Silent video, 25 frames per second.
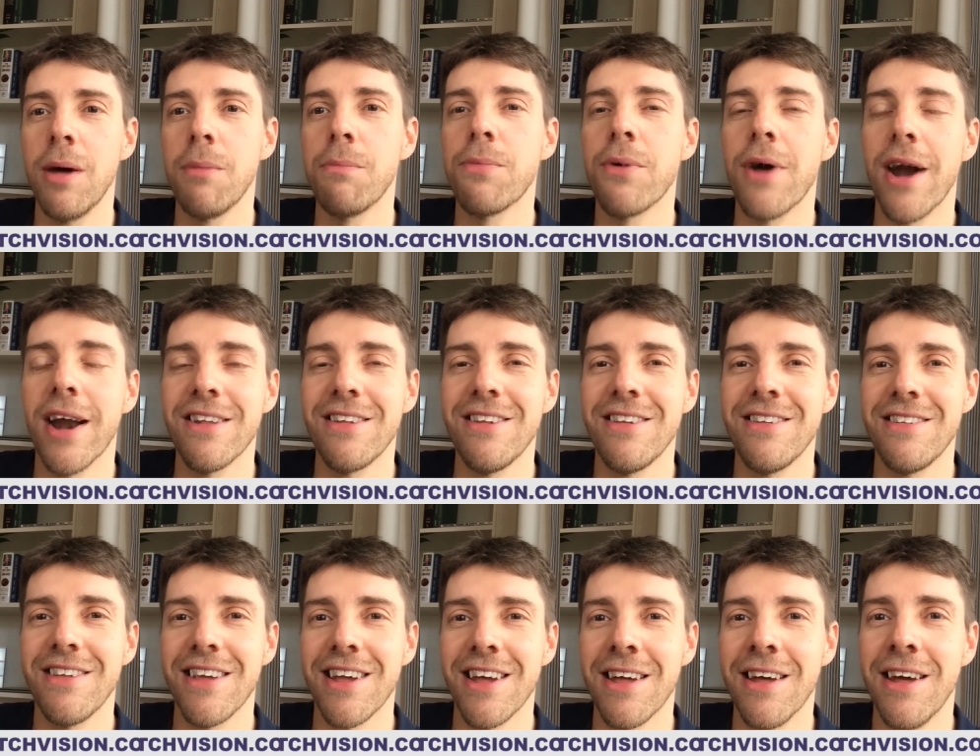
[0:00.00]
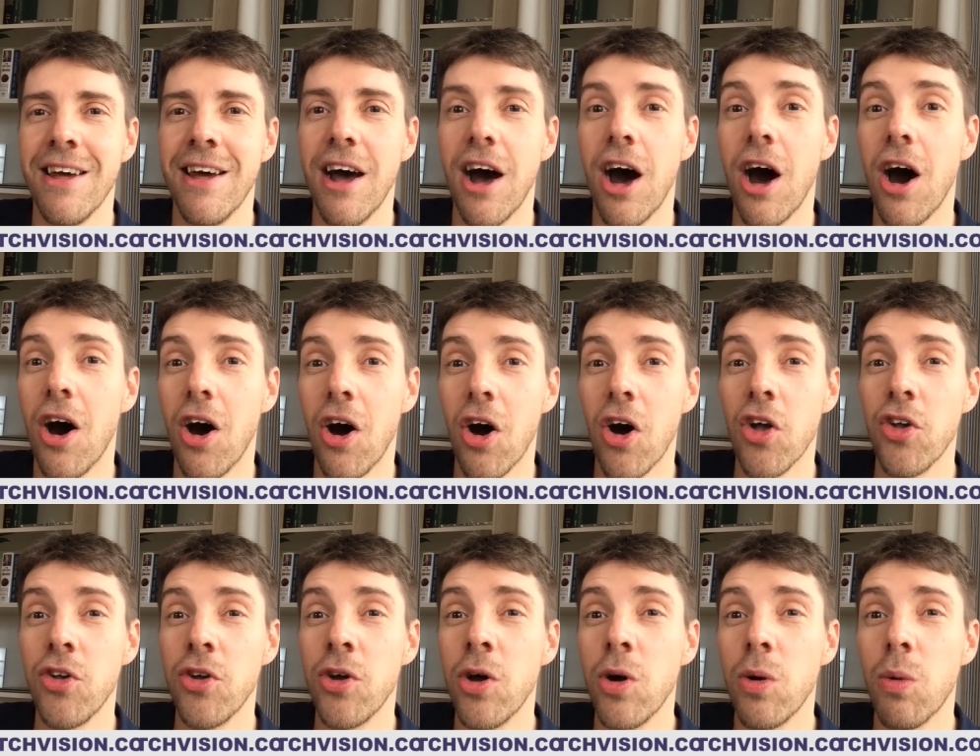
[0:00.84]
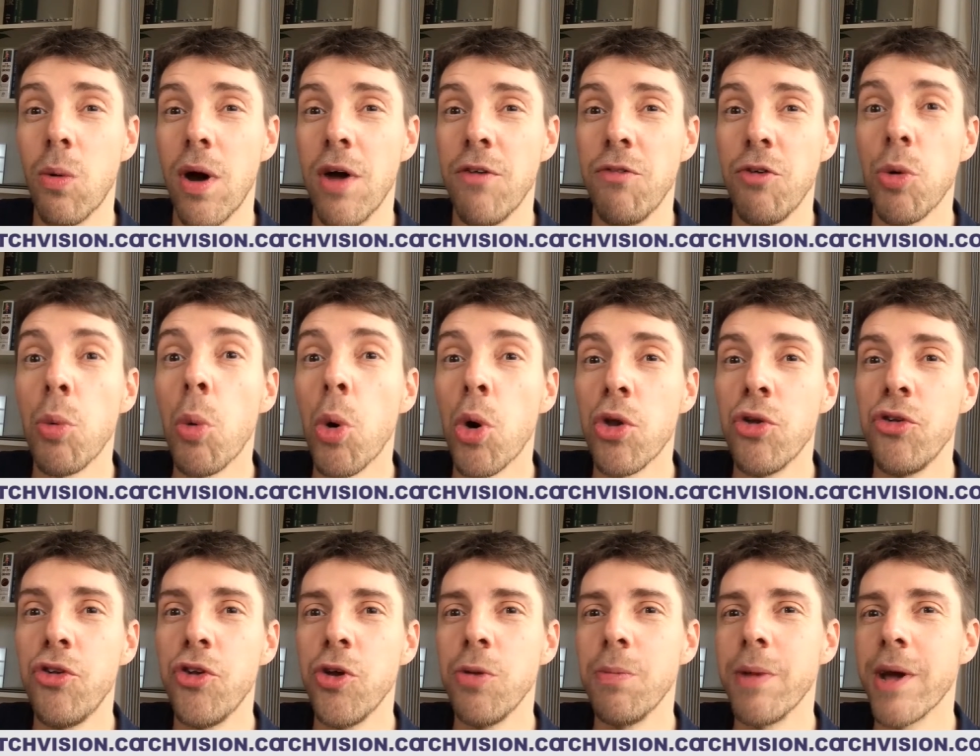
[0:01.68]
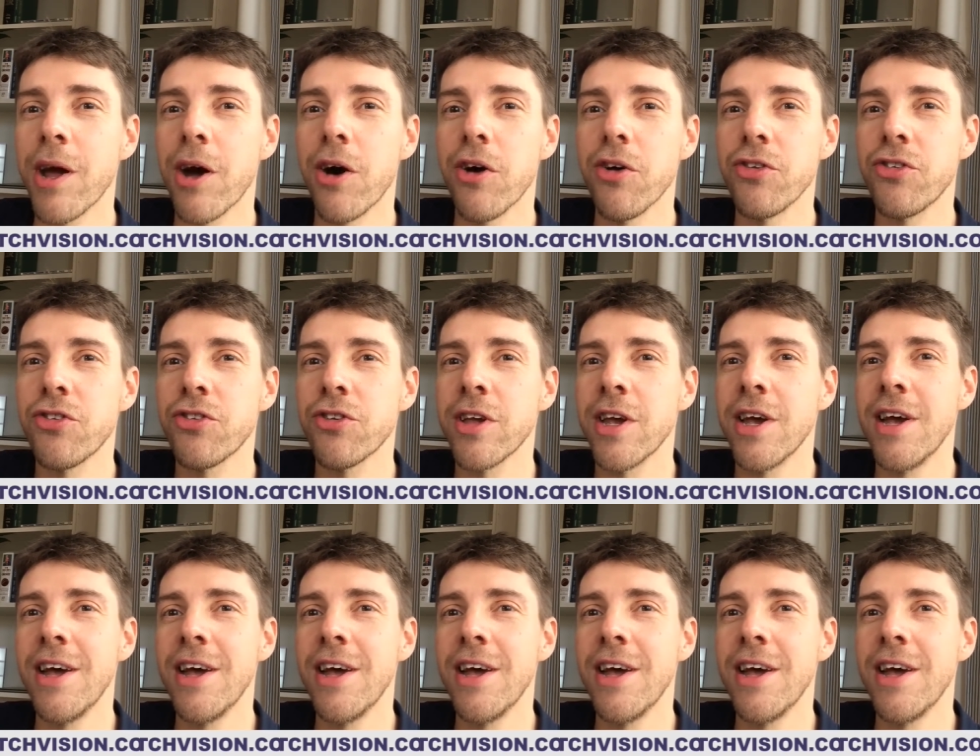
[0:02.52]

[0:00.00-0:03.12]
practicing hard, whatever you want to do, because